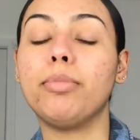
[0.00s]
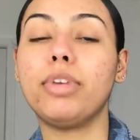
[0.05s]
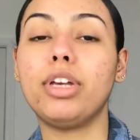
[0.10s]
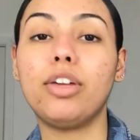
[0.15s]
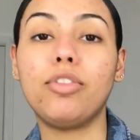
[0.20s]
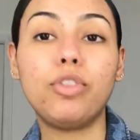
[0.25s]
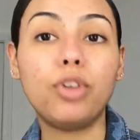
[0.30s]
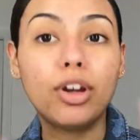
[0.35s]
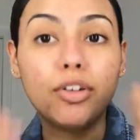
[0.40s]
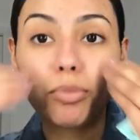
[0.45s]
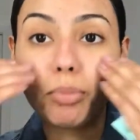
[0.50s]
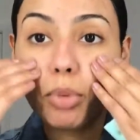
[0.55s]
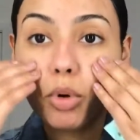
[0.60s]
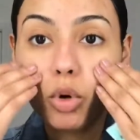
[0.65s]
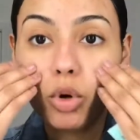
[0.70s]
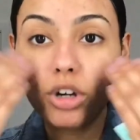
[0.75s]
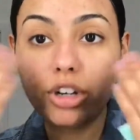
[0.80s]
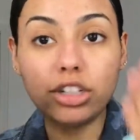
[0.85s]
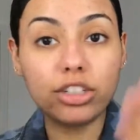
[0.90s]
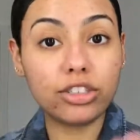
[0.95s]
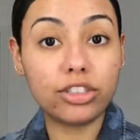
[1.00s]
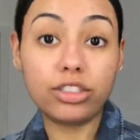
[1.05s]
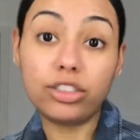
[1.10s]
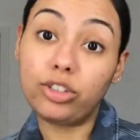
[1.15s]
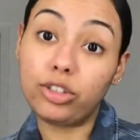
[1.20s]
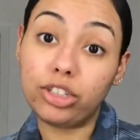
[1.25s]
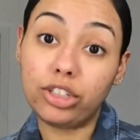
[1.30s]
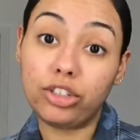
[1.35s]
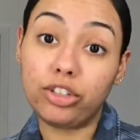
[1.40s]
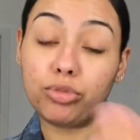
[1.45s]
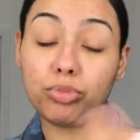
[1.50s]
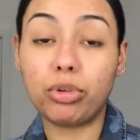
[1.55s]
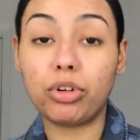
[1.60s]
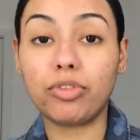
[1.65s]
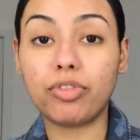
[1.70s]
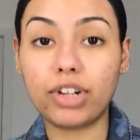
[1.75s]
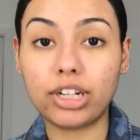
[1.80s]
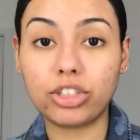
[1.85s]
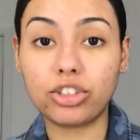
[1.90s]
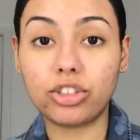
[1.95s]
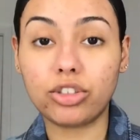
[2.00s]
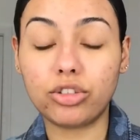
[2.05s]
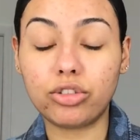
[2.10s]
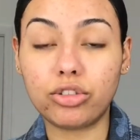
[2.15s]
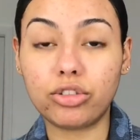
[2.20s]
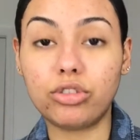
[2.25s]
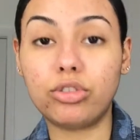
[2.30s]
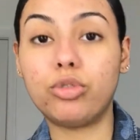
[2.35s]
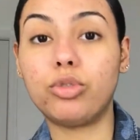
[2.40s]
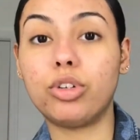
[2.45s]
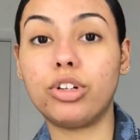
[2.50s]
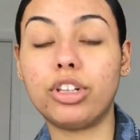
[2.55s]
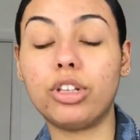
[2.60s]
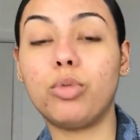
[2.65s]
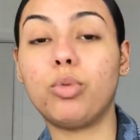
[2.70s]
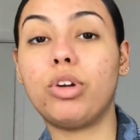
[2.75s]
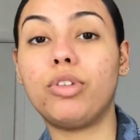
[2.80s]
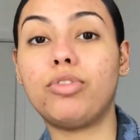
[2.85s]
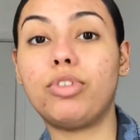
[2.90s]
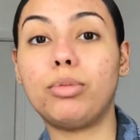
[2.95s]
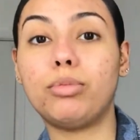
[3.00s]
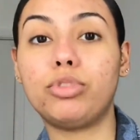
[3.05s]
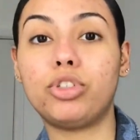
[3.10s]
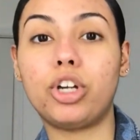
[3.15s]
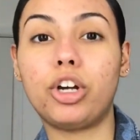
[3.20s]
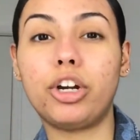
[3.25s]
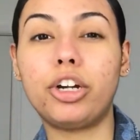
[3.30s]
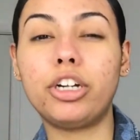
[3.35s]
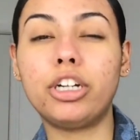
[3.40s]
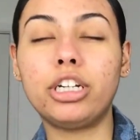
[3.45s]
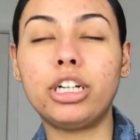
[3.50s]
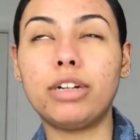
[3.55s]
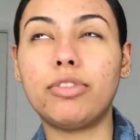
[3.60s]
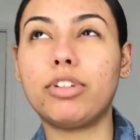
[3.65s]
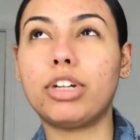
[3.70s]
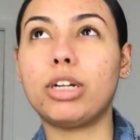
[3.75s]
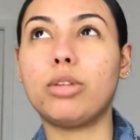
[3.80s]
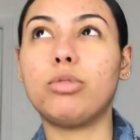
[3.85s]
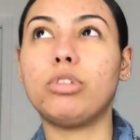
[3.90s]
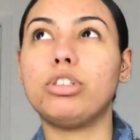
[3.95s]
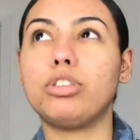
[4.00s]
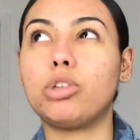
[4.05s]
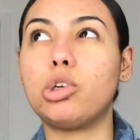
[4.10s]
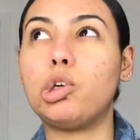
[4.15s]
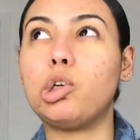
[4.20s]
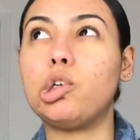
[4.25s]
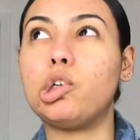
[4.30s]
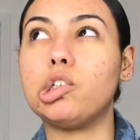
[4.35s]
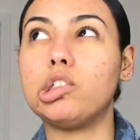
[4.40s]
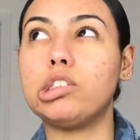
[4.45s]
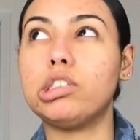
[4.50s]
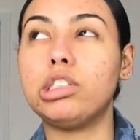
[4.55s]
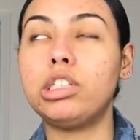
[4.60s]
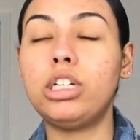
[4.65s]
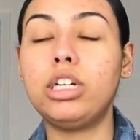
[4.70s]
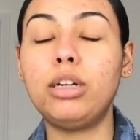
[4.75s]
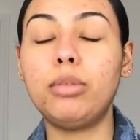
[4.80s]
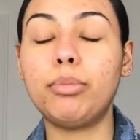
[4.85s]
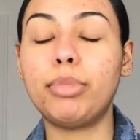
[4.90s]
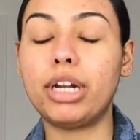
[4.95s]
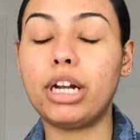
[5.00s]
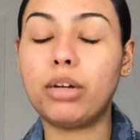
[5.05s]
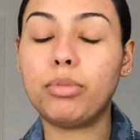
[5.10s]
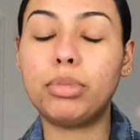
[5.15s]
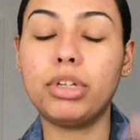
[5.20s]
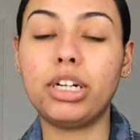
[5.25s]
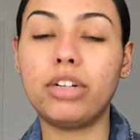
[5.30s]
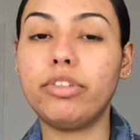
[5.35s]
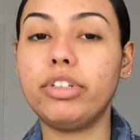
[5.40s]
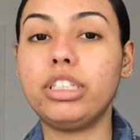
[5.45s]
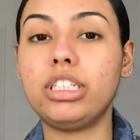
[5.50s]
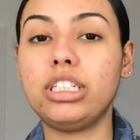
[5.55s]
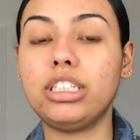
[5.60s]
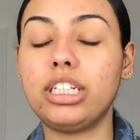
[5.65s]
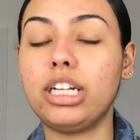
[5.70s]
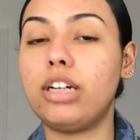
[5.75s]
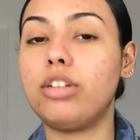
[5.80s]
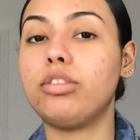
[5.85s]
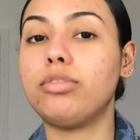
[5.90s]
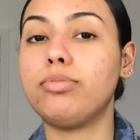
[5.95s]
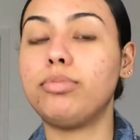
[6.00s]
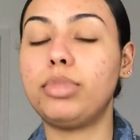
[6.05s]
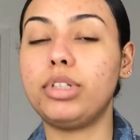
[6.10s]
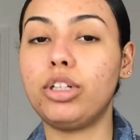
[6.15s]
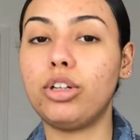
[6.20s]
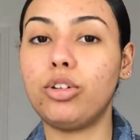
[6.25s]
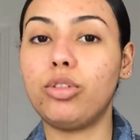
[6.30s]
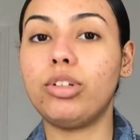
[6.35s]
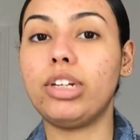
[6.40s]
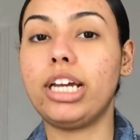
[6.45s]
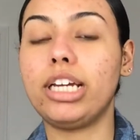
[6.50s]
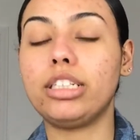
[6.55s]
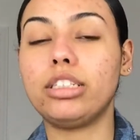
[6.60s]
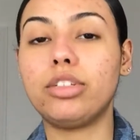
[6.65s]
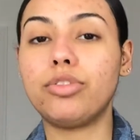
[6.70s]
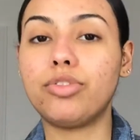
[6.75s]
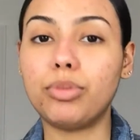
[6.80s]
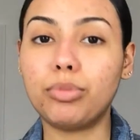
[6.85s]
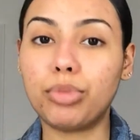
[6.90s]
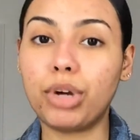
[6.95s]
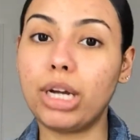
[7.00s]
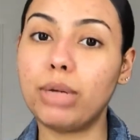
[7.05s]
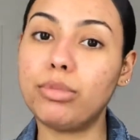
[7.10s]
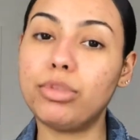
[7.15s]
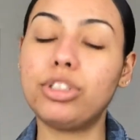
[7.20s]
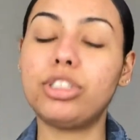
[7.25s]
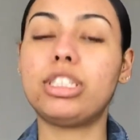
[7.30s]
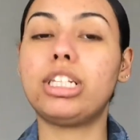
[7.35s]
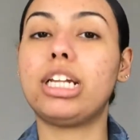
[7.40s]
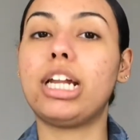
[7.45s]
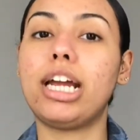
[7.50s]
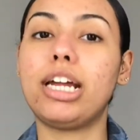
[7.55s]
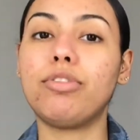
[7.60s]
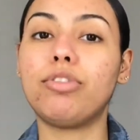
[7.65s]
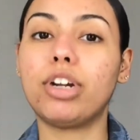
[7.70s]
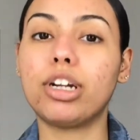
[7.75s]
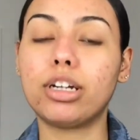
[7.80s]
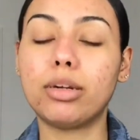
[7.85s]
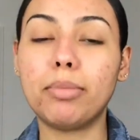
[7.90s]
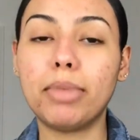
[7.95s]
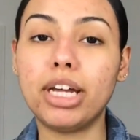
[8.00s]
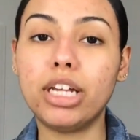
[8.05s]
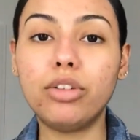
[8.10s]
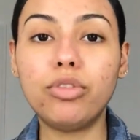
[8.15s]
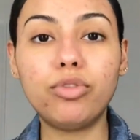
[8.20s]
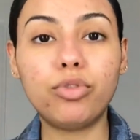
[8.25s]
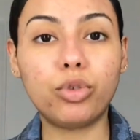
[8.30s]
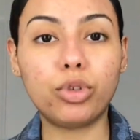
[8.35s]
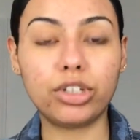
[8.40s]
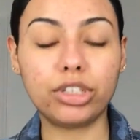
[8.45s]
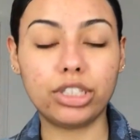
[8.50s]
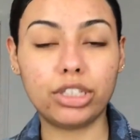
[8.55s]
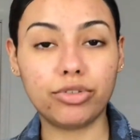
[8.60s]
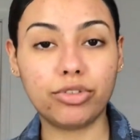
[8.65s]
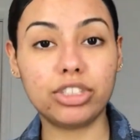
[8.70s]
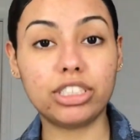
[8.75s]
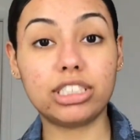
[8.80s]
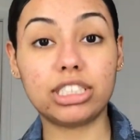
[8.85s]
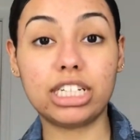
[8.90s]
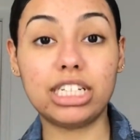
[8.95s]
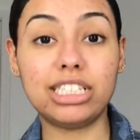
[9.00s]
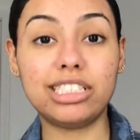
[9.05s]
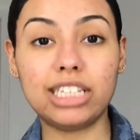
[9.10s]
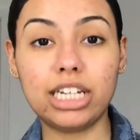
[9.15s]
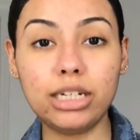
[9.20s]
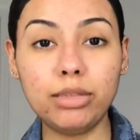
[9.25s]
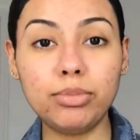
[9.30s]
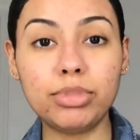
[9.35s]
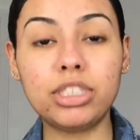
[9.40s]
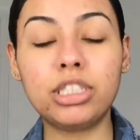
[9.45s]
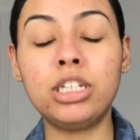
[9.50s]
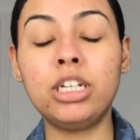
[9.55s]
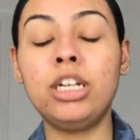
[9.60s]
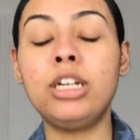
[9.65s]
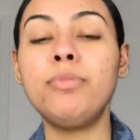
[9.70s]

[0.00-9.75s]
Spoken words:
If you have pores, you can use Porefessional or the one from Tarte. I forget what it's called, but I'll put everything down below, like different primers that I recommend for different skin types.